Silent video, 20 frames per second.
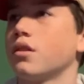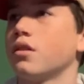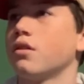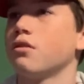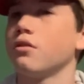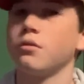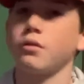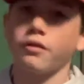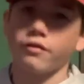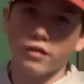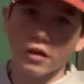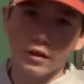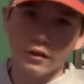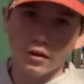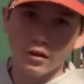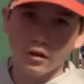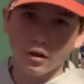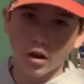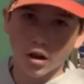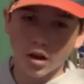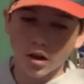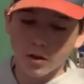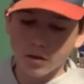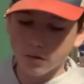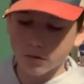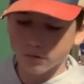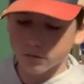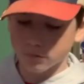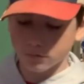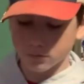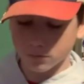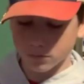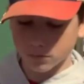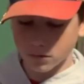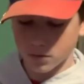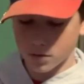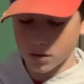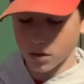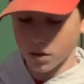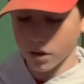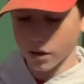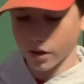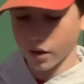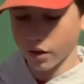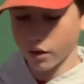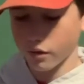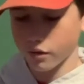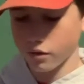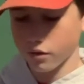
my favorite rod that I have.